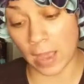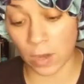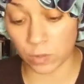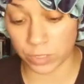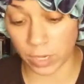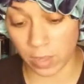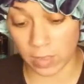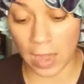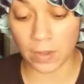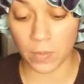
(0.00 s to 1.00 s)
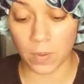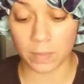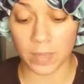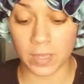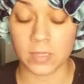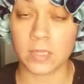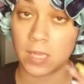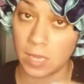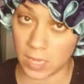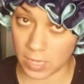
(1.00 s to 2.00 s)
I gotta go check on that little one because
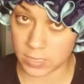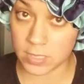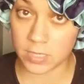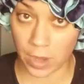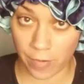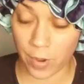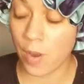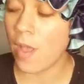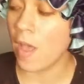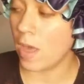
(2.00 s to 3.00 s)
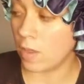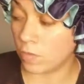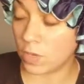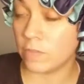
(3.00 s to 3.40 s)
he is a terror, and if you